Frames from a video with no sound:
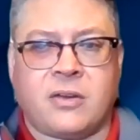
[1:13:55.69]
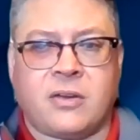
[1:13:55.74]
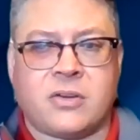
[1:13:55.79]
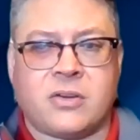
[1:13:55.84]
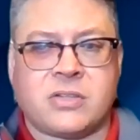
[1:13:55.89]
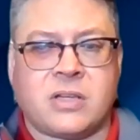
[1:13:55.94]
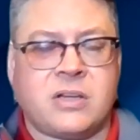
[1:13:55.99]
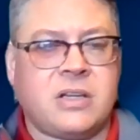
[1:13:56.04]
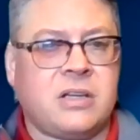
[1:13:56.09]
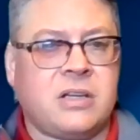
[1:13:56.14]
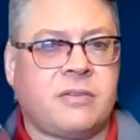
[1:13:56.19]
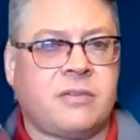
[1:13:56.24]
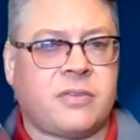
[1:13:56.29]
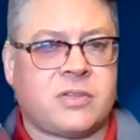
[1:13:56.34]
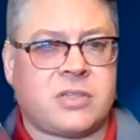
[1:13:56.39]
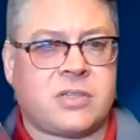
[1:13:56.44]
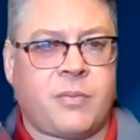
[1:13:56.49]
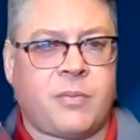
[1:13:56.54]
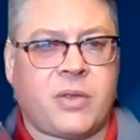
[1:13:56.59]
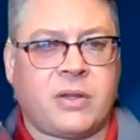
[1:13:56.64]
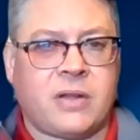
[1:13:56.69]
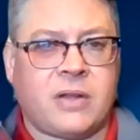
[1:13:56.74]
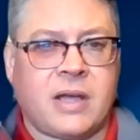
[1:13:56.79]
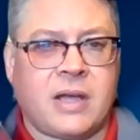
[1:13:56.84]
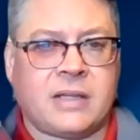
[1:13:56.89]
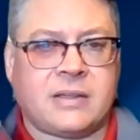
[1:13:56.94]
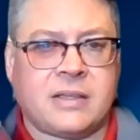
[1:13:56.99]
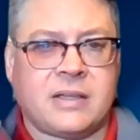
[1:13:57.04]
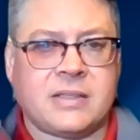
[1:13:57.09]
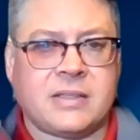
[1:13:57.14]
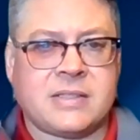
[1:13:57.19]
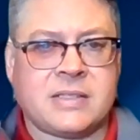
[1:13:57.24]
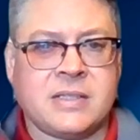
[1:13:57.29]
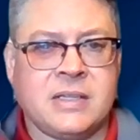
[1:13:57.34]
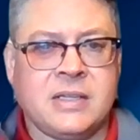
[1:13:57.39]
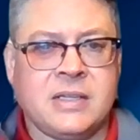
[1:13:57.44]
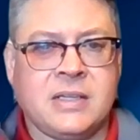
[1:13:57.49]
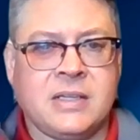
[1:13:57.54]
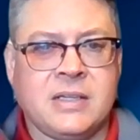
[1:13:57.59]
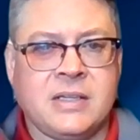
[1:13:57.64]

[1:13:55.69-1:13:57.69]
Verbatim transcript: there is a need for something like this.